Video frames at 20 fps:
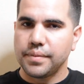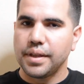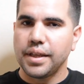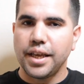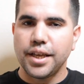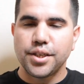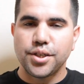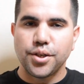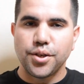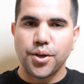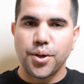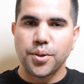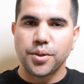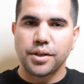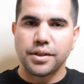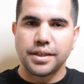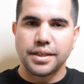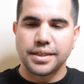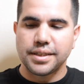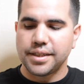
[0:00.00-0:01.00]
Get your nose
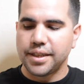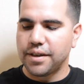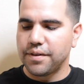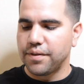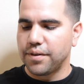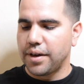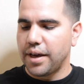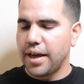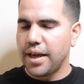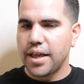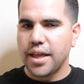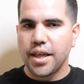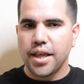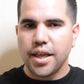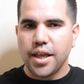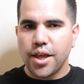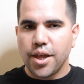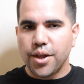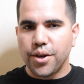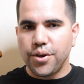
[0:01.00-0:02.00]
on this stuff, okay?
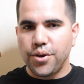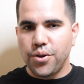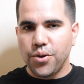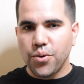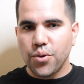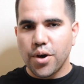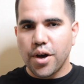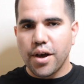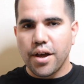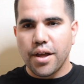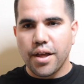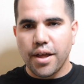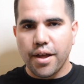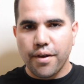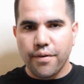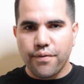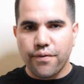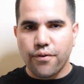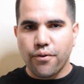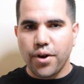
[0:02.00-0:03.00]
Dua
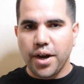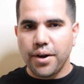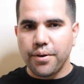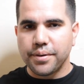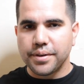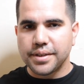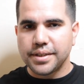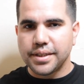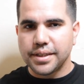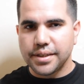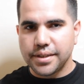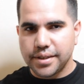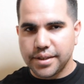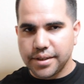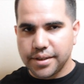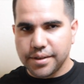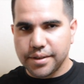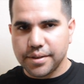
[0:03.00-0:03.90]
Fragrances.